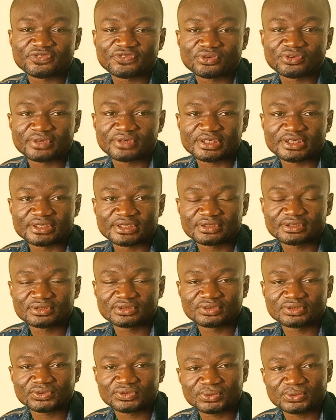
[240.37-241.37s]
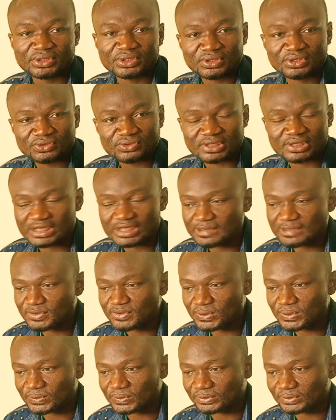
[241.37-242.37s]
of you already. So you need to let
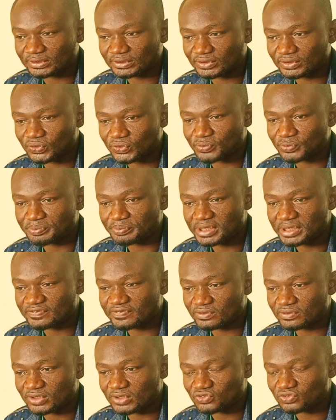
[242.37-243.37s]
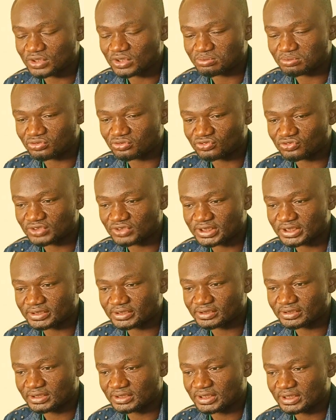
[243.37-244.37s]
them know you believe in what you are
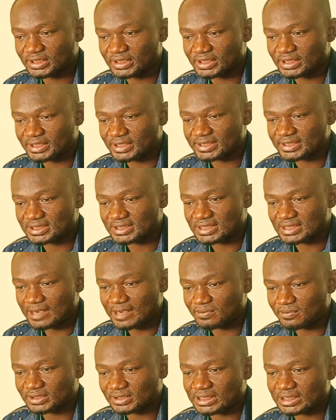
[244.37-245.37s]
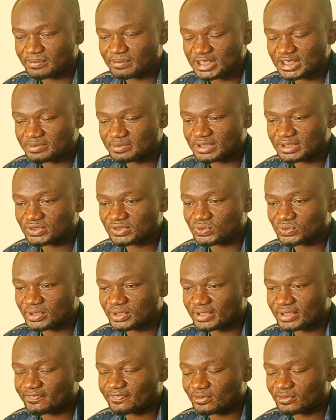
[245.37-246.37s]
producing. This is how much I'm expecting to
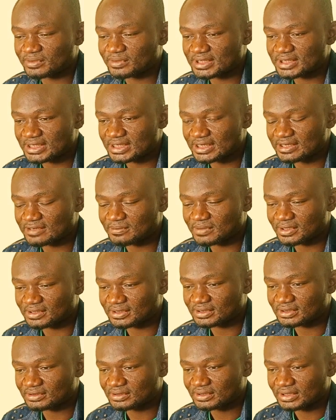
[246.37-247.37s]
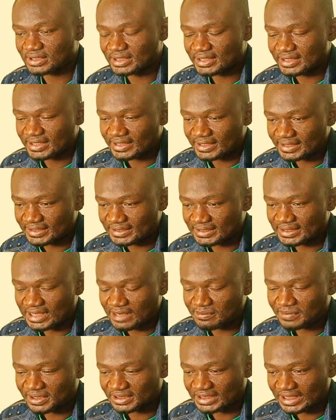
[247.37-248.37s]
get from these animals. This is
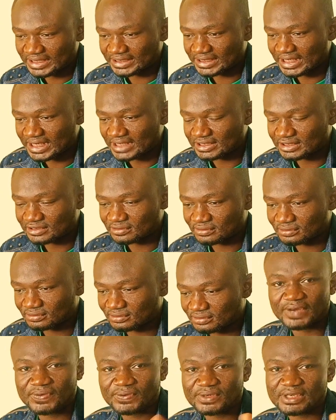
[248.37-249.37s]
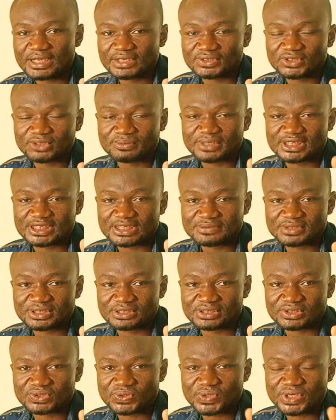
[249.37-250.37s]
how much I charge. I know there are some
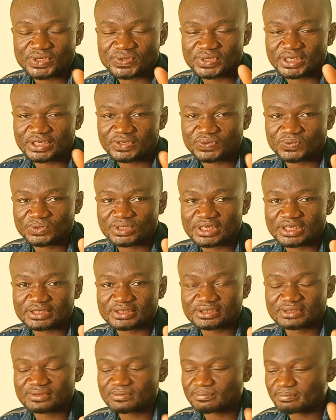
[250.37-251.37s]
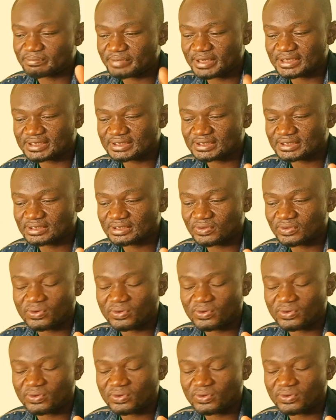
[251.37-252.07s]
exceptions where you can't do that, but